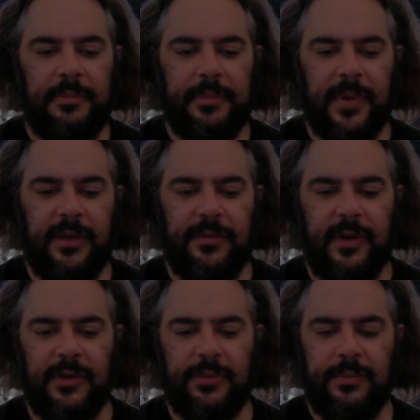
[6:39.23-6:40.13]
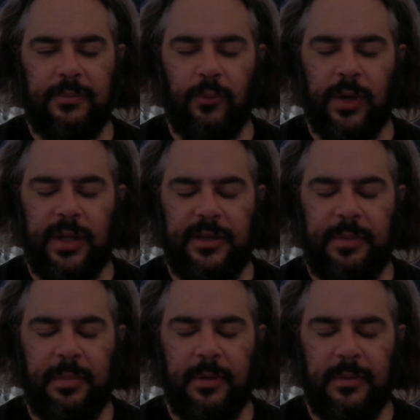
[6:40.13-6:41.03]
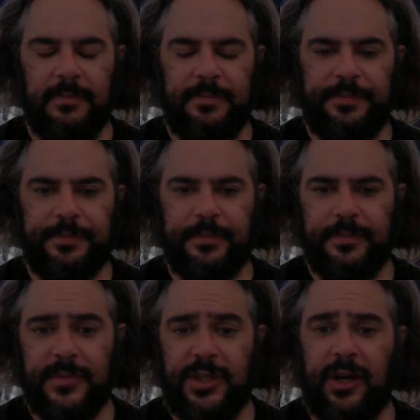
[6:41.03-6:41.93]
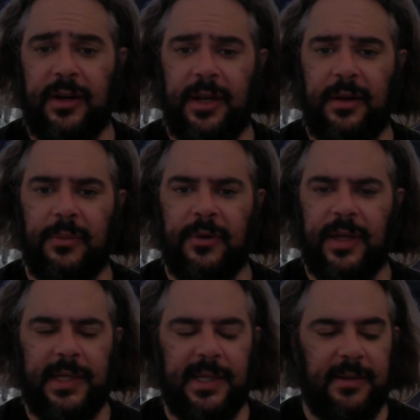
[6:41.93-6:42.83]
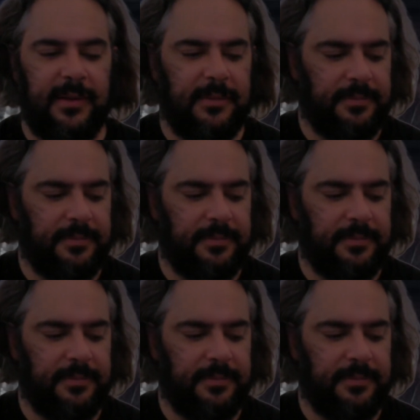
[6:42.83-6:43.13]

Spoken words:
As far as where these people started and where they ended.